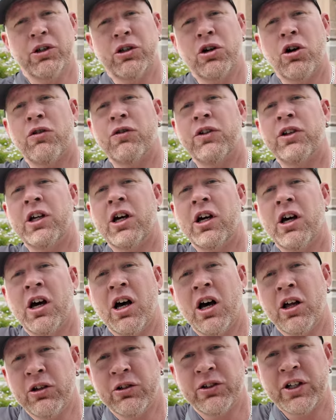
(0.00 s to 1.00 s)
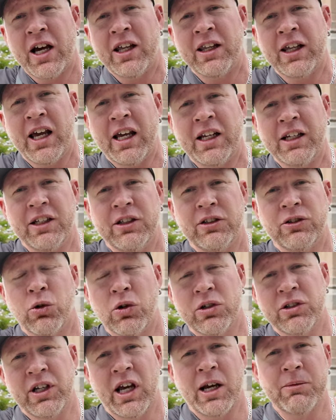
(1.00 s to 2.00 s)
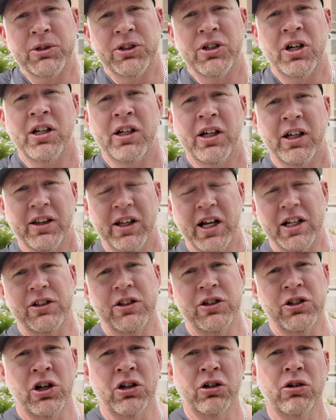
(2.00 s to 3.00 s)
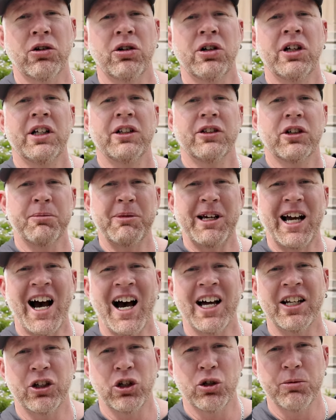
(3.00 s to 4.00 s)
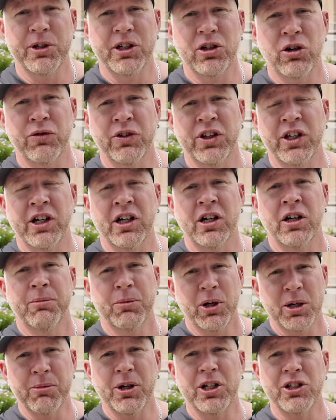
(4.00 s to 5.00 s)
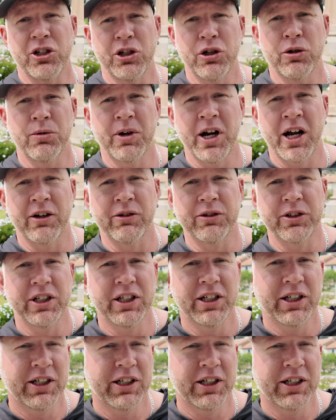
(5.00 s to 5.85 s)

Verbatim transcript: you go over the other side of the Andes towards the Amazon, that's the jungle. It's going to be hot and humid over there pretty much year-round.